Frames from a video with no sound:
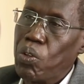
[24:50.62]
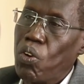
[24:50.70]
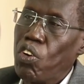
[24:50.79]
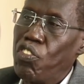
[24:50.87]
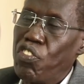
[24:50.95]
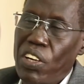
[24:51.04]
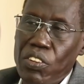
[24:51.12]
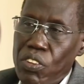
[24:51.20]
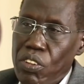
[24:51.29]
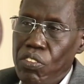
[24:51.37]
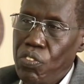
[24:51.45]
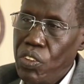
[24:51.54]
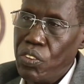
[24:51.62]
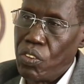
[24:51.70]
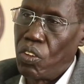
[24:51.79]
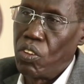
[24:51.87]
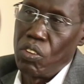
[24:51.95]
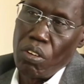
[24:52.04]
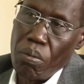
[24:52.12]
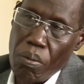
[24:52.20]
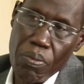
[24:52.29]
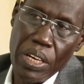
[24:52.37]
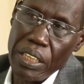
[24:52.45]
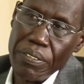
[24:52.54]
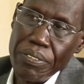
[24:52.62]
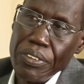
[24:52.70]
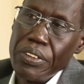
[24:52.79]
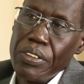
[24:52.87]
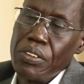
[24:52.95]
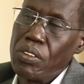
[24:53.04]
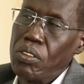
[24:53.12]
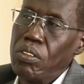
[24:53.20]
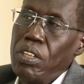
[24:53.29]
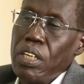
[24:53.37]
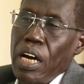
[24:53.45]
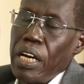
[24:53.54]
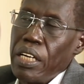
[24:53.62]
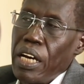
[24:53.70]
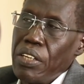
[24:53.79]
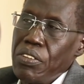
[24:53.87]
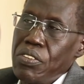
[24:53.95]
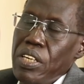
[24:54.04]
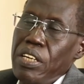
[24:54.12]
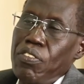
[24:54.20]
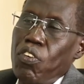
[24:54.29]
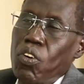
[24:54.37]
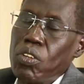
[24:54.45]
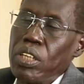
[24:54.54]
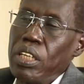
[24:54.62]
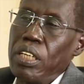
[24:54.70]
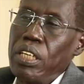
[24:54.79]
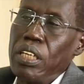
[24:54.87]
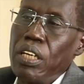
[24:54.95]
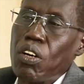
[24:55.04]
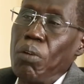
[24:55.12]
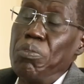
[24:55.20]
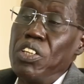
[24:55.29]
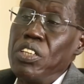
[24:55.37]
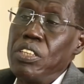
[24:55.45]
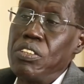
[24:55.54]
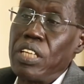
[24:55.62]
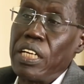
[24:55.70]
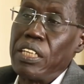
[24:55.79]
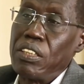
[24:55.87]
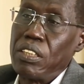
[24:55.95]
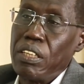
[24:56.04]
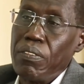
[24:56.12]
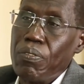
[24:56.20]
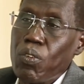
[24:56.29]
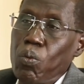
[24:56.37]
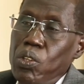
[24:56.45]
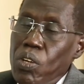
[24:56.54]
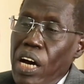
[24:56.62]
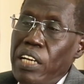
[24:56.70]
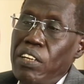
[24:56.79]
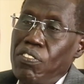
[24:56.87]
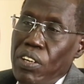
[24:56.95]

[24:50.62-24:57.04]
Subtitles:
we call functional fees on top of that. So I say for community studies, when you add the